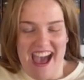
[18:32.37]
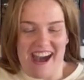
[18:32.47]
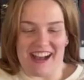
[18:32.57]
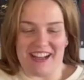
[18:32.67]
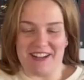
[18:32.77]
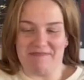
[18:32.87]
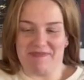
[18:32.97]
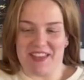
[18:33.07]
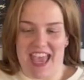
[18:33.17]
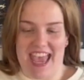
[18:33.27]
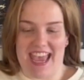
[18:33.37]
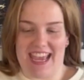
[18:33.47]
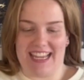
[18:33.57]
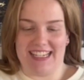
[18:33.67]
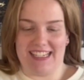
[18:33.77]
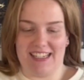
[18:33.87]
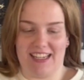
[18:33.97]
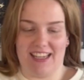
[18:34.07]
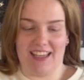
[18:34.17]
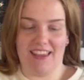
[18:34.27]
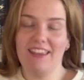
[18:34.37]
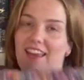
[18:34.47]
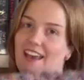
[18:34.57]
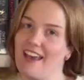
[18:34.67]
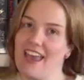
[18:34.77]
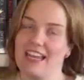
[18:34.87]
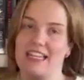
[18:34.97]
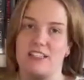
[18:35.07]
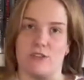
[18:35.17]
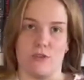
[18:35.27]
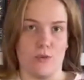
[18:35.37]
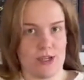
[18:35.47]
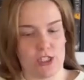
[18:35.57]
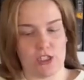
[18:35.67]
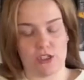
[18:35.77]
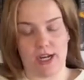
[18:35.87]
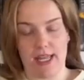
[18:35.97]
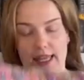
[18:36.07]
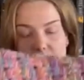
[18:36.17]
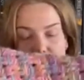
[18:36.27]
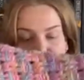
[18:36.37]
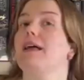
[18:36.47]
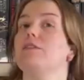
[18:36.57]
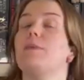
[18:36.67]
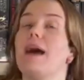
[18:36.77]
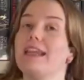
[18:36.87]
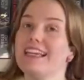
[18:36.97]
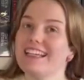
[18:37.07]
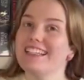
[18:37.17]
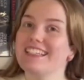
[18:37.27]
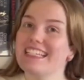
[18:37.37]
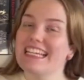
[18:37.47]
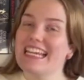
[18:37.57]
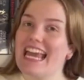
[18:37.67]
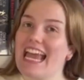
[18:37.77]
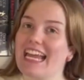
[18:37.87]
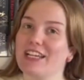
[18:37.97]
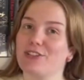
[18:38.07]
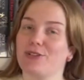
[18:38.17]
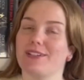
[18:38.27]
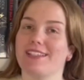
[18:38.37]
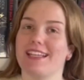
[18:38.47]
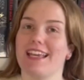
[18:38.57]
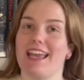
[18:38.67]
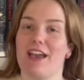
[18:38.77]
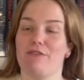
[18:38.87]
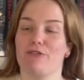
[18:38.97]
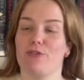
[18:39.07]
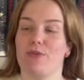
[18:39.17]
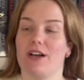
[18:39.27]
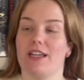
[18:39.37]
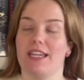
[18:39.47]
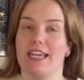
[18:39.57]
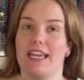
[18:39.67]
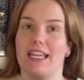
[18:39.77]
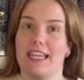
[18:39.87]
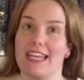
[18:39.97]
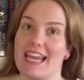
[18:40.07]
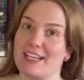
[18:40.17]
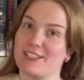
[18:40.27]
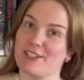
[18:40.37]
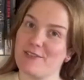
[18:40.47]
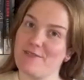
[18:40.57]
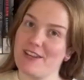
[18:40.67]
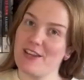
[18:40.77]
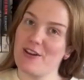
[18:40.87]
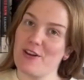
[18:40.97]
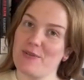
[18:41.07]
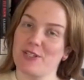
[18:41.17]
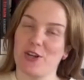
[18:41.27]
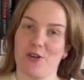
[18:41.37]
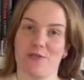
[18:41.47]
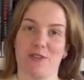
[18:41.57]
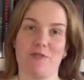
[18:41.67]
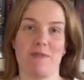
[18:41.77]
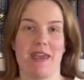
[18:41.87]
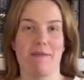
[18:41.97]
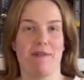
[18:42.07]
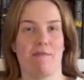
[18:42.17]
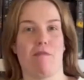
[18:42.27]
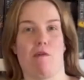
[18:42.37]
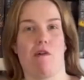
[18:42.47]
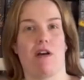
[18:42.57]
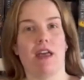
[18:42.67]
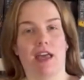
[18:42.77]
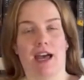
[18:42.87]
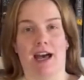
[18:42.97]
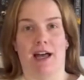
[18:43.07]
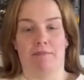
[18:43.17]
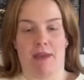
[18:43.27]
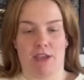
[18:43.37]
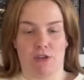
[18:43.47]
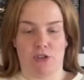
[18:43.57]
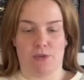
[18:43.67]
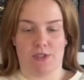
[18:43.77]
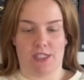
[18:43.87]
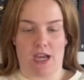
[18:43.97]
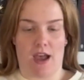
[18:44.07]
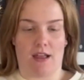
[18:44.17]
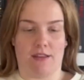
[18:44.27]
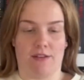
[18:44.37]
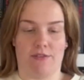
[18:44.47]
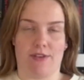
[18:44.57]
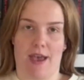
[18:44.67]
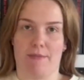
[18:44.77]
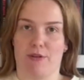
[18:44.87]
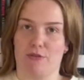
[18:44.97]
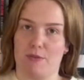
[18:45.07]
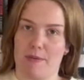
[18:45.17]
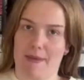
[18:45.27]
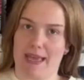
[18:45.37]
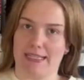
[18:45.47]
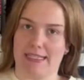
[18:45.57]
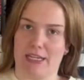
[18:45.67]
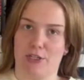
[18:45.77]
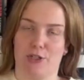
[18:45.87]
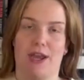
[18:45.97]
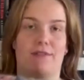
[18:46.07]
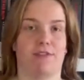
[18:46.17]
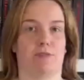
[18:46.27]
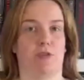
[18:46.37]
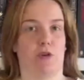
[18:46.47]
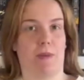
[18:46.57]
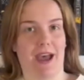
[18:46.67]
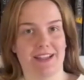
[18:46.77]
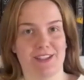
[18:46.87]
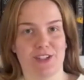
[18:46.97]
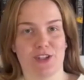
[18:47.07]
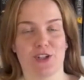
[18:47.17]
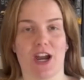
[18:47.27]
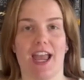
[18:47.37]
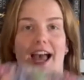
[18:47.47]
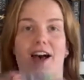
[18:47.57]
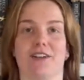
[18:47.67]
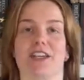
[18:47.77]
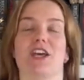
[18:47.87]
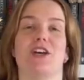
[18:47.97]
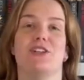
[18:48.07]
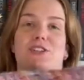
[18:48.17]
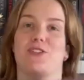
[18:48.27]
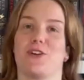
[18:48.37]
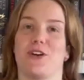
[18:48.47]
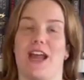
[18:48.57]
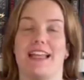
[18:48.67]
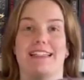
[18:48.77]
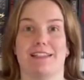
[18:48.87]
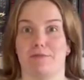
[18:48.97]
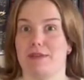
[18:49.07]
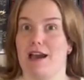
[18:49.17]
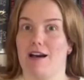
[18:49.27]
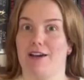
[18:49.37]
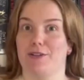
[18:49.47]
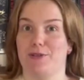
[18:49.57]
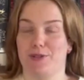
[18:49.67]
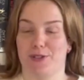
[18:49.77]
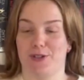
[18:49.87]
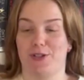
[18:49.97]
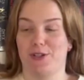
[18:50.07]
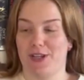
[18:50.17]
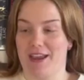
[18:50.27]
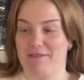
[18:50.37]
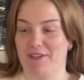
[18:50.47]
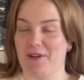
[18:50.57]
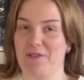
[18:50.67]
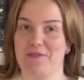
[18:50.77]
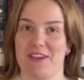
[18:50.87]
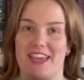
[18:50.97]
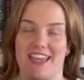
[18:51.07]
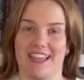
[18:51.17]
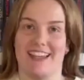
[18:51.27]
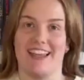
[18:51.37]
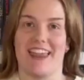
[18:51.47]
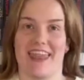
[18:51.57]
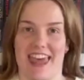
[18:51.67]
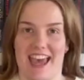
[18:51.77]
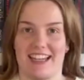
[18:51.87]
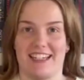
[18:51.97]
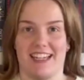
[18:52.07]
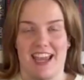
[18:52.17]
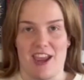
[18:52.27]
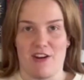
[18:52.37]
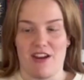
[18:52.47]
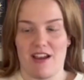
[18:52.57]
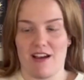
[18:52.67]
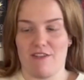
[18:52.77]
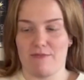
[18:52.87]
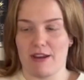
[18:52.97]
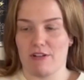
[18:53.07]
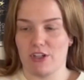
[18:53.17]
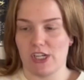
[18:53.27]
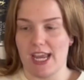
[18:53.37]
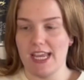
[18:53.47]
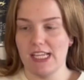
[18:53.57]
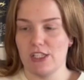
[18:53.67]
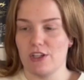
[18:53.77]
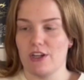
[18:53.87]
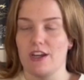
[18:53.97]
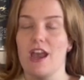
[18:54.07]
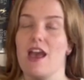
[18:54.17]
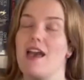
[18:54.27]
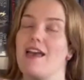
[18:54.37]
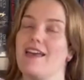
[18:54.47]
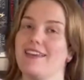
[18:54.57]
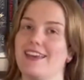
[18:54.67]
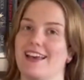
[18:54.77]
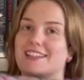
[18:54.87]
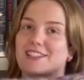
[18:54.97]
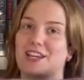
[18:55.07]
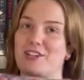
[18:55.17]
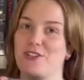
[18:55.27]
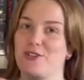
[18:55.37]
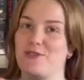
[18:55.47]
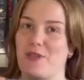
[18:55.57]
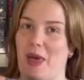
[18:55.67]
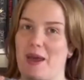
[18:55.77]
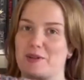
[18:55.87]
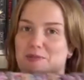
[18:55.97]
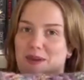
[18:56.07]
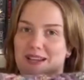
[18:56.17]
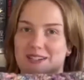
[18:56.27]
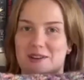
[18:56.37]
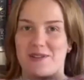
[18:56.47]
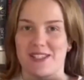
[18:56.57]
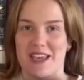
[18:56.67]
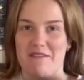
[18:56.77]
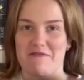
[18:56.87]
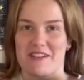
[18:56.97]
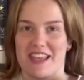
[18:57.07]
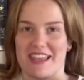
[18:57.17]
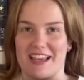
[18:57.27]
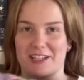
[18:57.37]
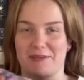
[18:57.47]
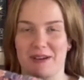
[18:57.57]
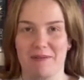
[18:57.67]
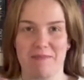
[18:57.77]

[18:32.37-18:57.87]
and yeah, any sort of questions or anything. That's about it today, so I'll see everyone in the next video, which hopefully will be a bit more my usual style of amigurumi based. I do have some new patterns to try out, so, and some yarn also to get rid of in that area of my crocheting. So yeah, stay tuned for that, but I'll see everyone in the next one.